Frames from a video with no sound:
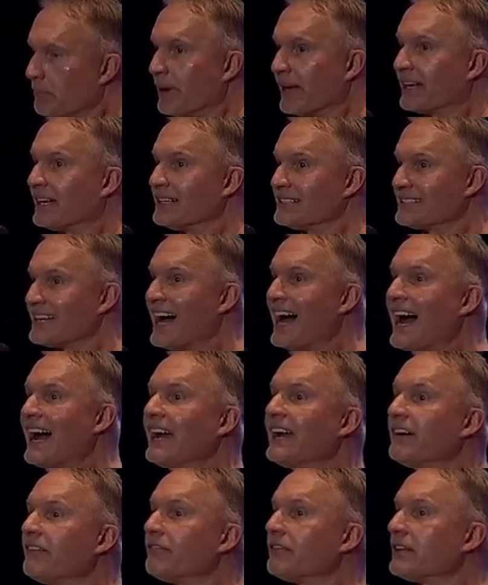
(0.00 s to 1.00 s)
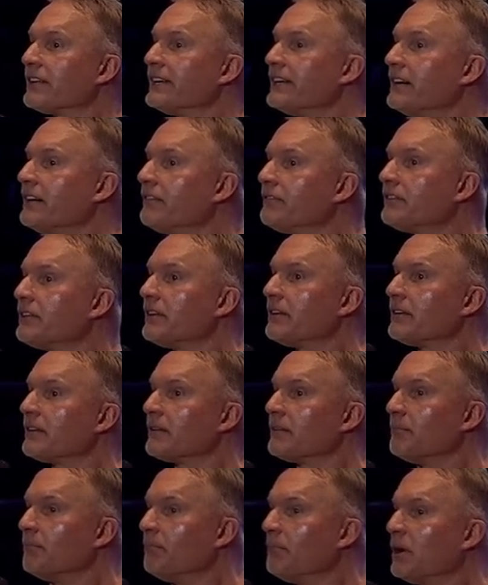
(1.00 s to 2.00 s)
because I have lived
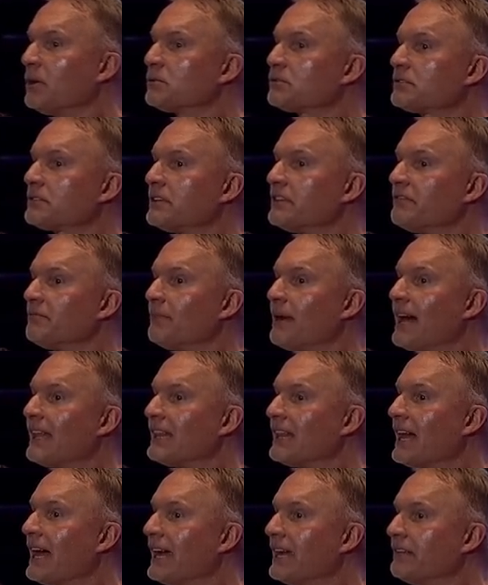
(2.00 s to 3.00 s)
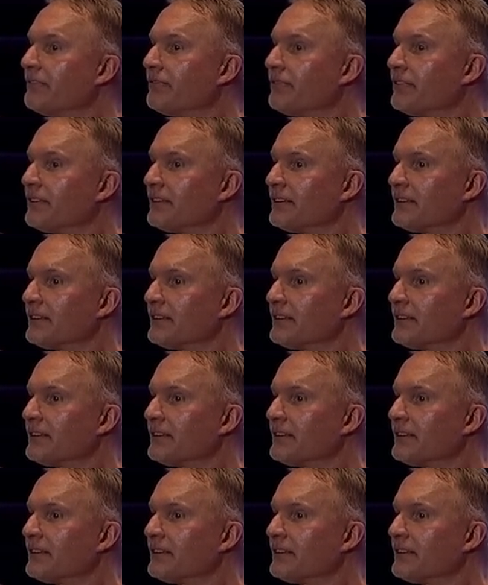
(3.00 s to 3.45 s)
most of my life